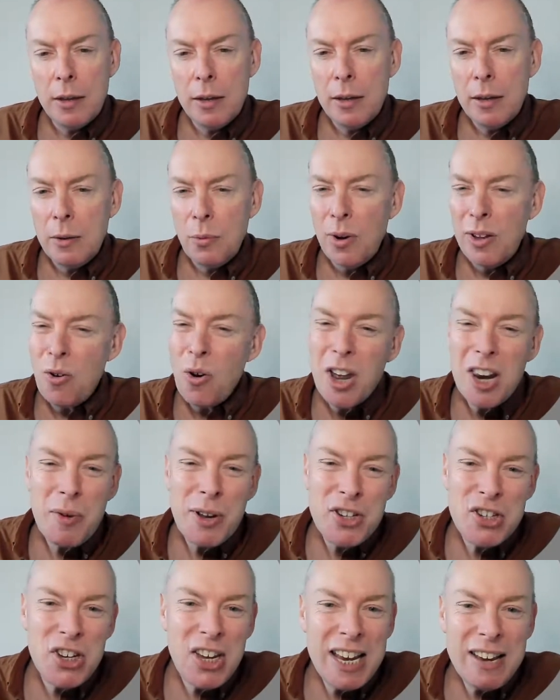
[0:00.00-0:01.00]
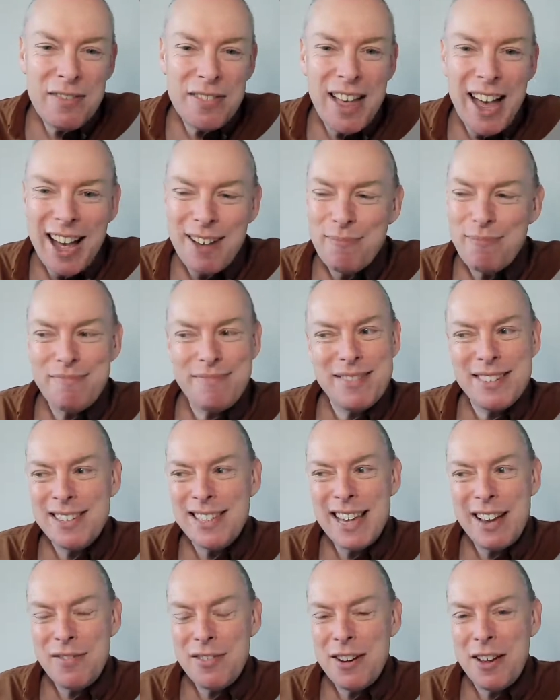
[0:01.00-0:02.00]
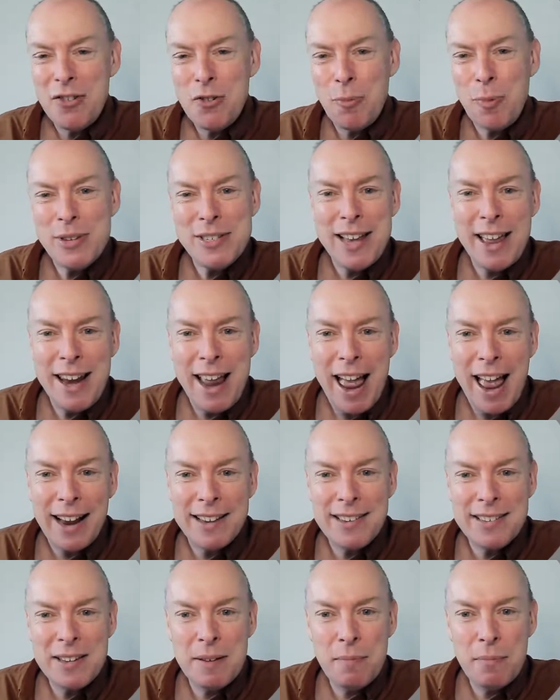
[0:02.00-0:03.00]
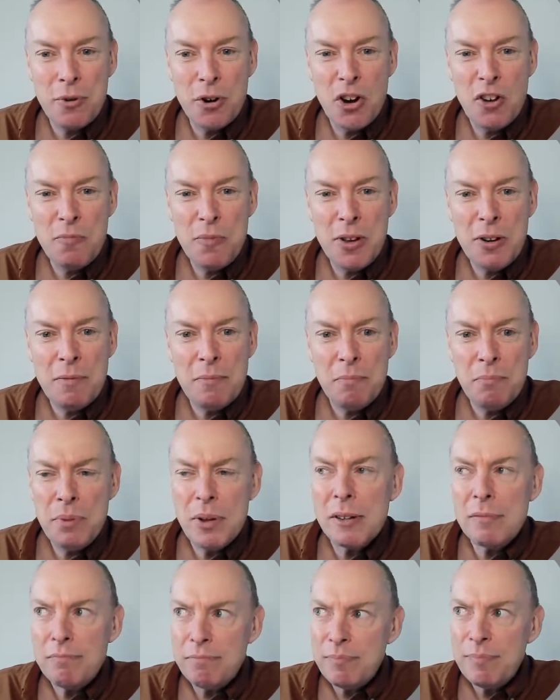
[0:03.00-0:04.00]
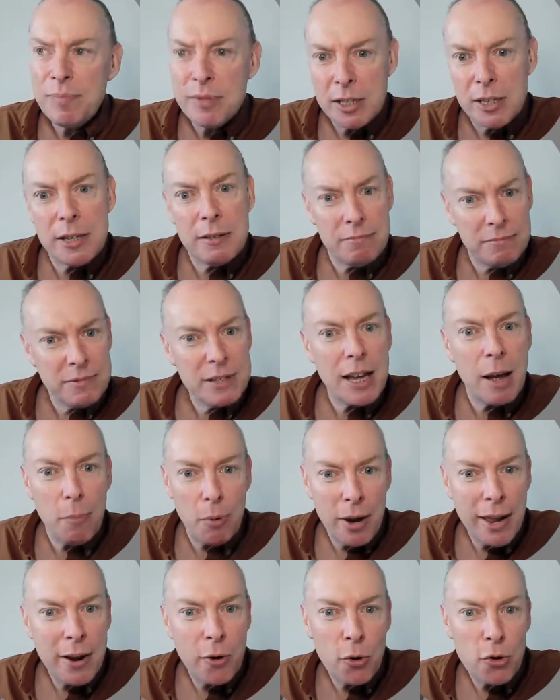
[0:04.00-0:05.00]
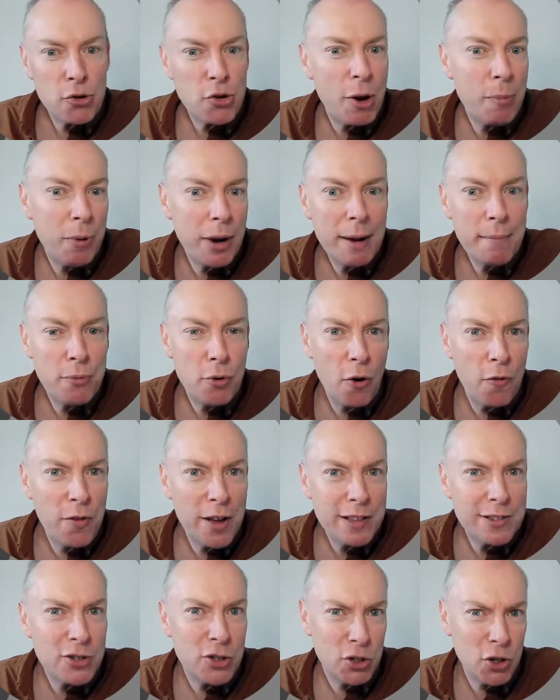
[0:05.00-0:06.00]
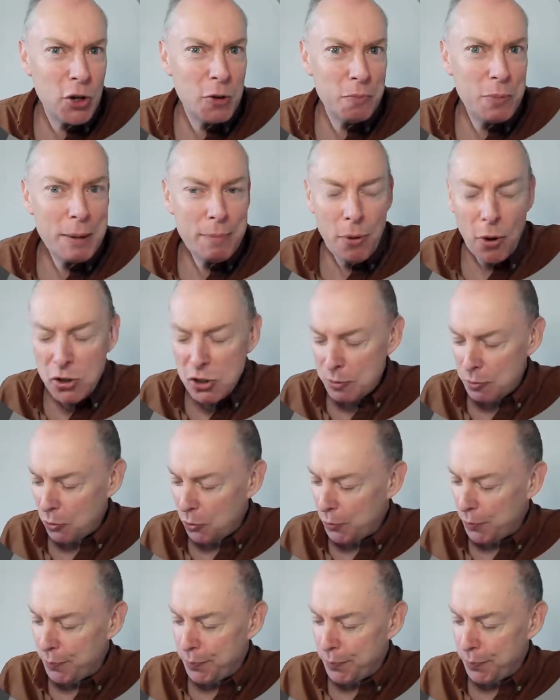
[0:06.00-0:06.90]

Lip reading: We're not going to achieve that 700% access improvement, but doubling or tripling profits should be possible.